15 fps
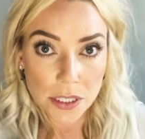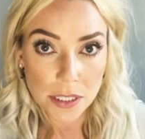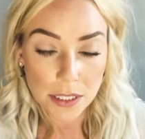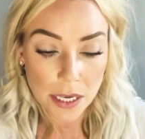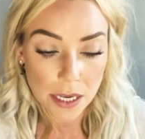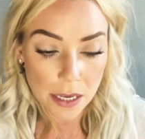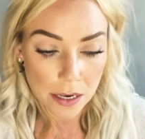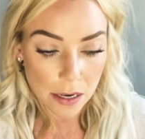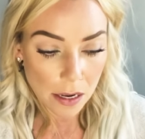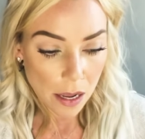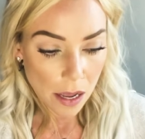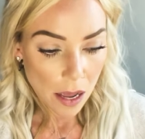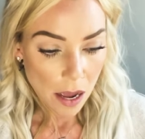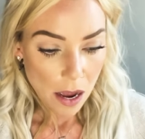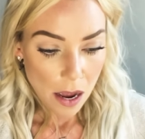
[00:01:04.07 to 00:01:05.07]
skin,
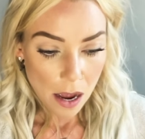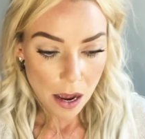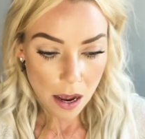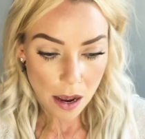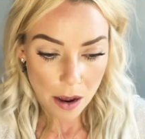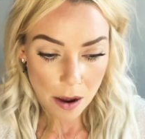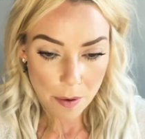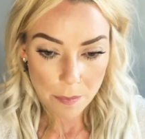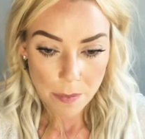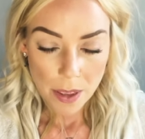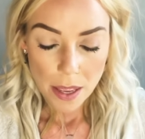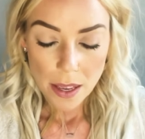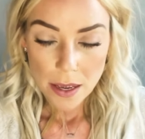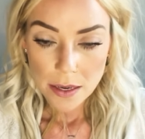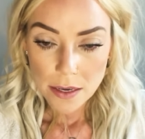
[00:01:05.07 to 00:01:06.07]

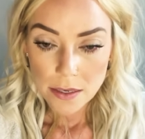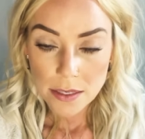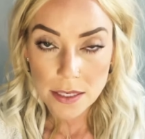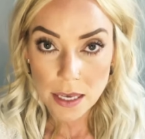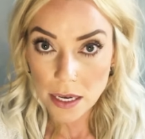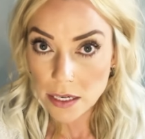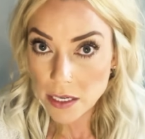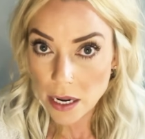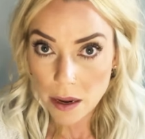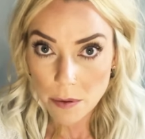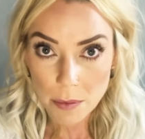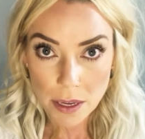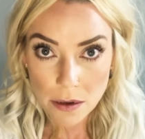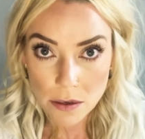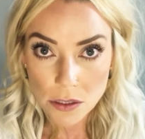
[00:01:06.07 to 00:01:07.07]
sun
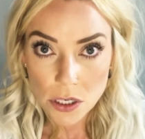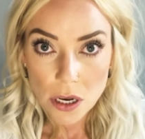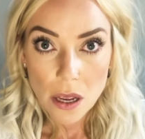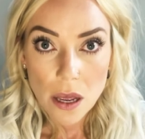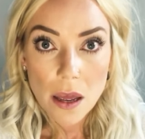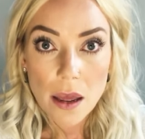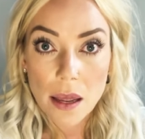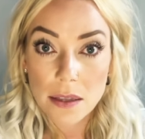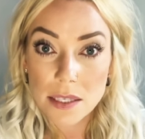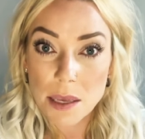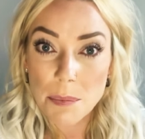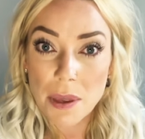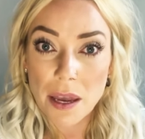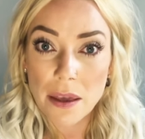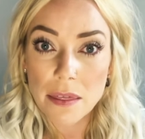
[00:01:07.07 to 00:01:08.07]
damage, and
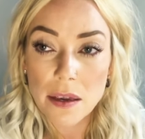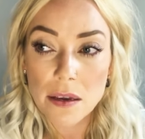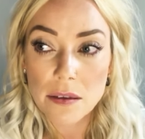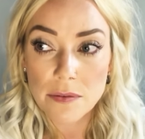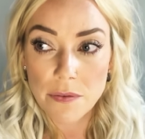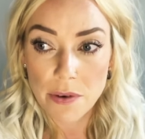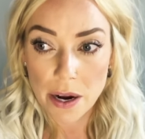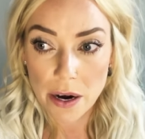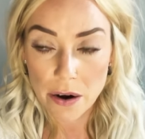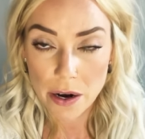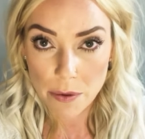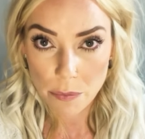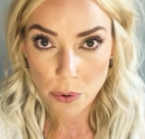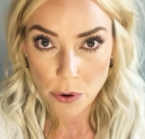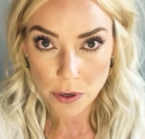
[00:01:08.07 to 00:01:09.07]
something I think is very
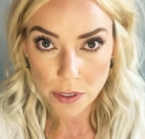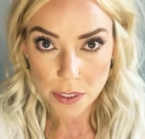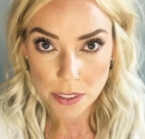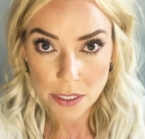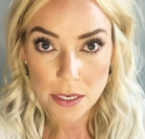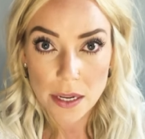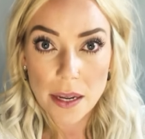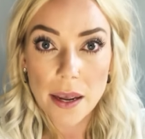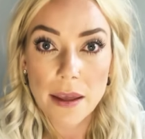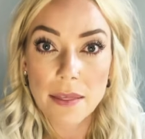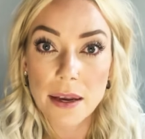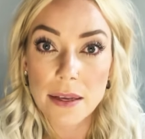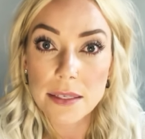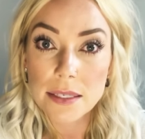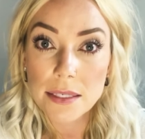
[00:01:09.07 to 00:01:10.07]
important, and
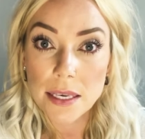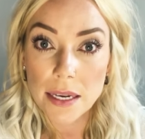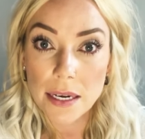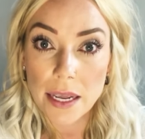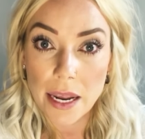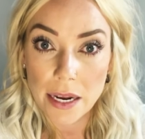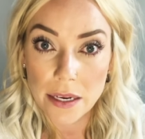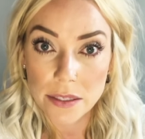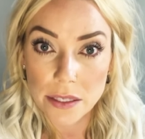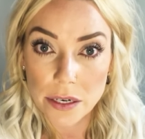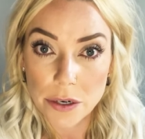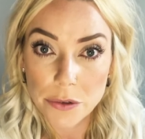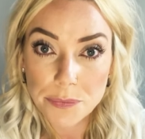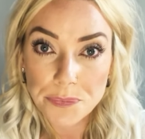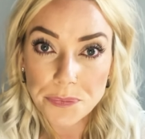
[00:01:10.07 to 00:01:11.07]
that's skin
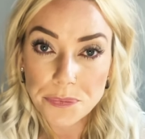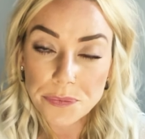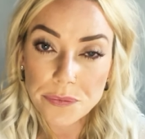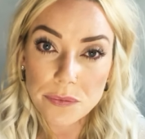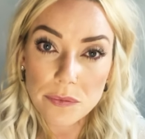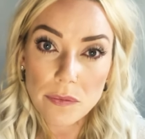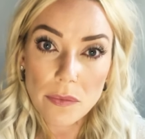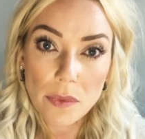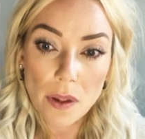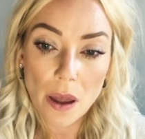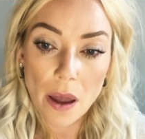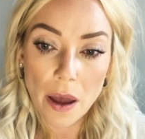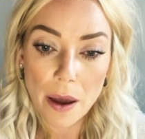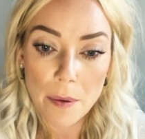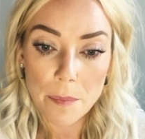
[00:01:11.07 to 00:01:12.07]
cancer.
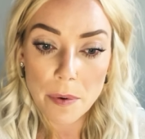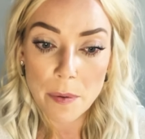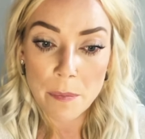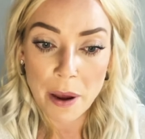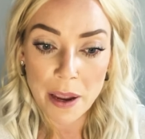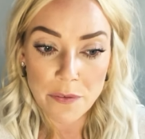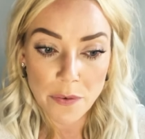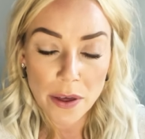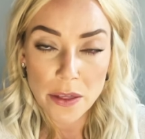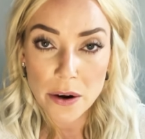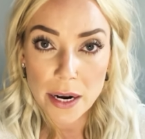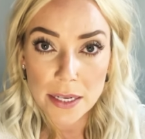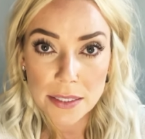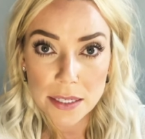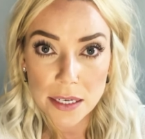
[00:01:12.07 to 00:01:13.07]
My father
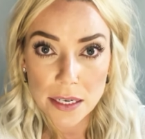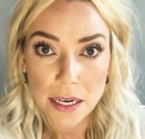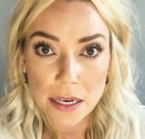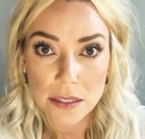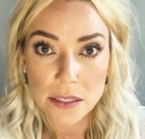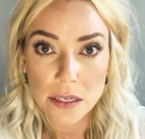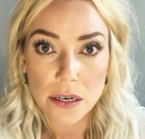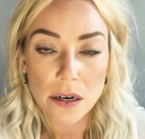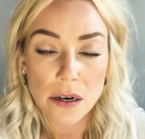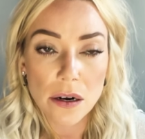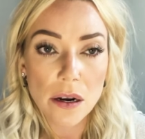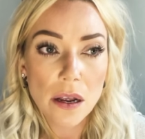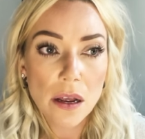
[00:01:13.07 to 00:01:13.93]
had skin cancer.